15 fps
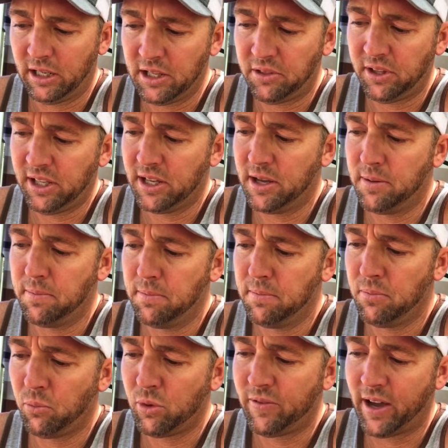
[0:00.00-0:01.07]
and
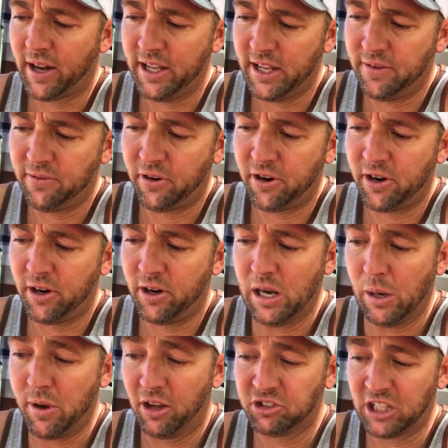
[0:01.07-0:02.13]
lithium, we've got an
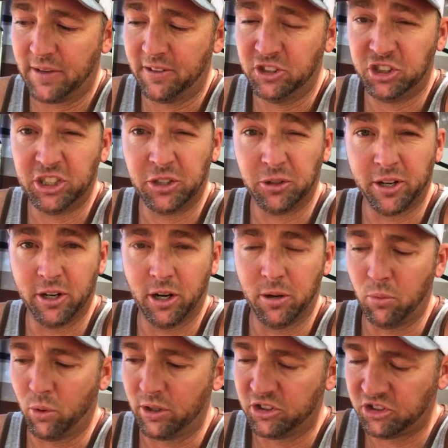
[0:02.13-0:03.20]
inverter, and we also have a generator
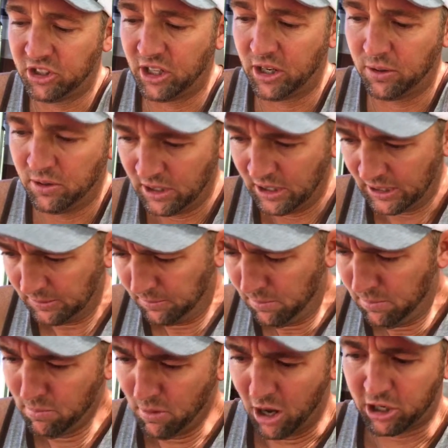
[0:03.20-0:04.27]
on board. So
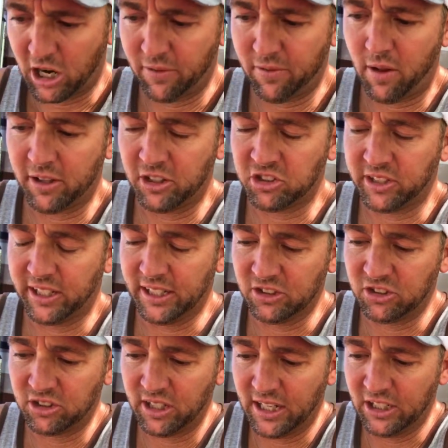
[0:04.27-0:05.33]
I'll cover all these
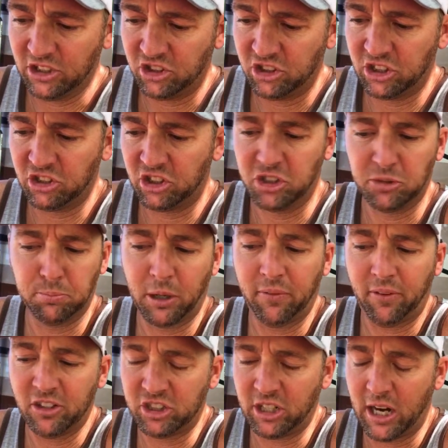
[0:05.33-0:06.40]
things and just
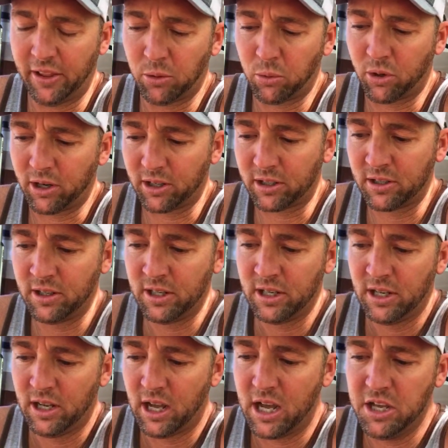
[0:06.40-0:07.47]
briefly share how they work.
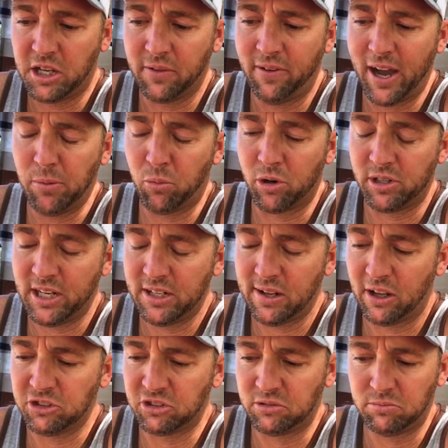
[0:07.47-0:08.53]
You can find more
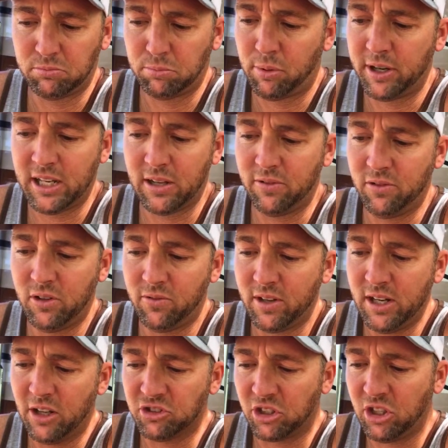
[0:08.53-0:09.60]
details, plenty of
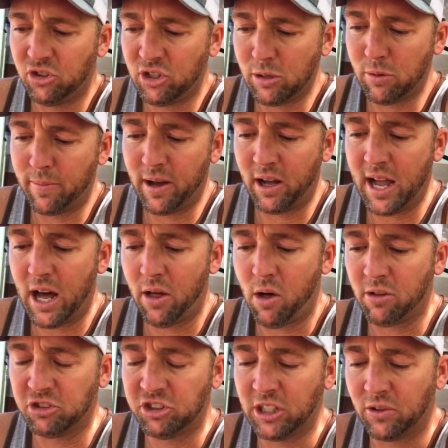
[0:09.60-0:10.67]
videos on YouTube about how all
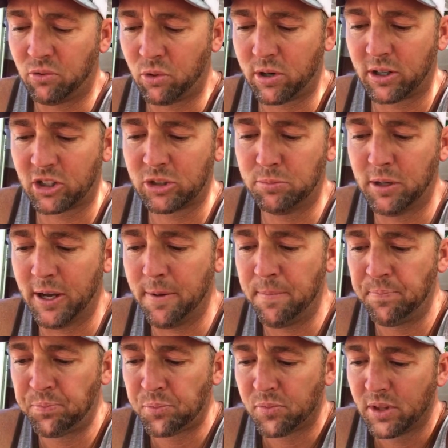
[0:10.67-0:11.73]
this stuff works,
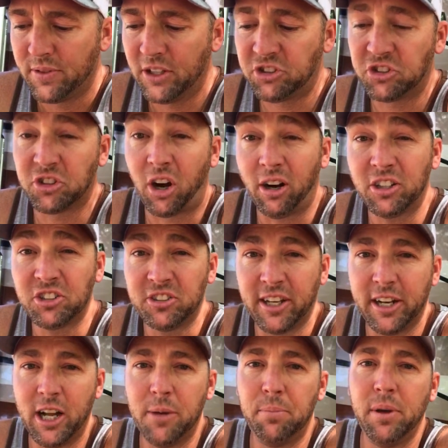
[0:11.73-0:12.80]
but this is our
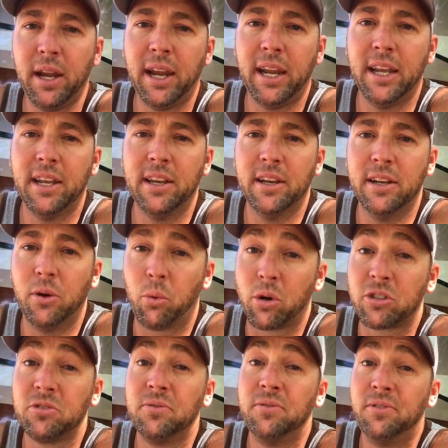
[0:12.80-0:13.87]
setup and it
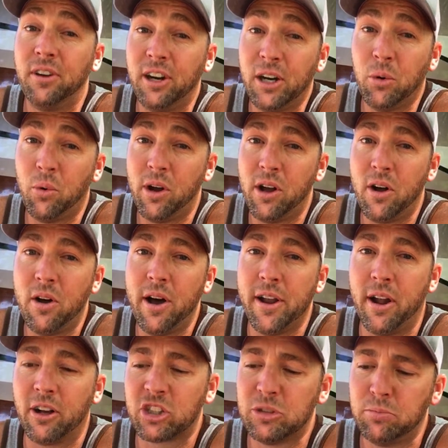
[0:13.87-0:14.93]
works very well,
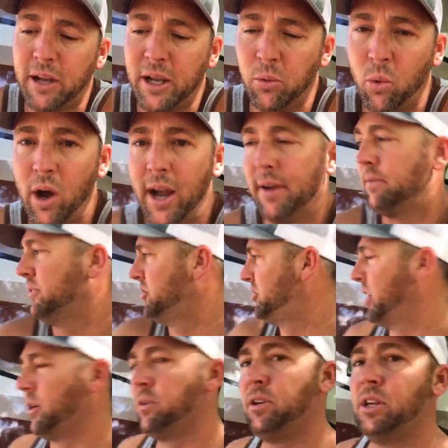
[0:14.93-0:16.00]
and I'll explain why.
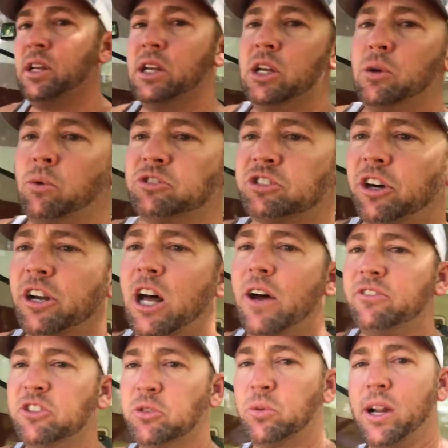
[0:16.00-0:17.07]
So we'll start off,
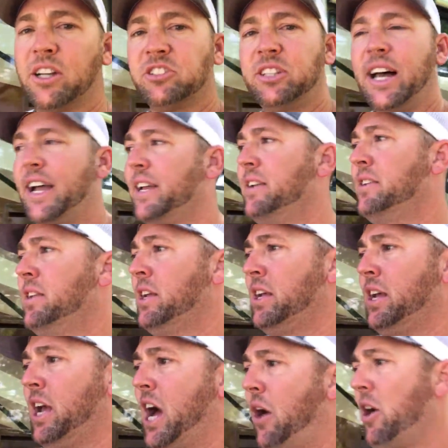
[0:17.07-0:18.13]
since we're outside.
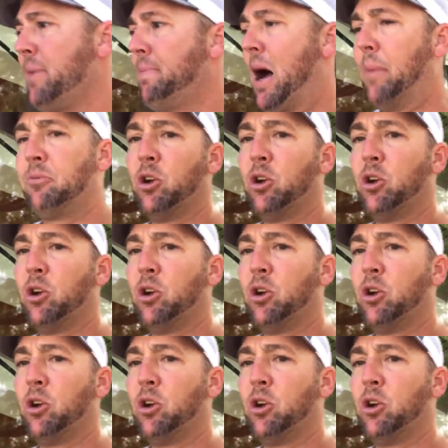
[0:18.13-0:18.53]
I already popped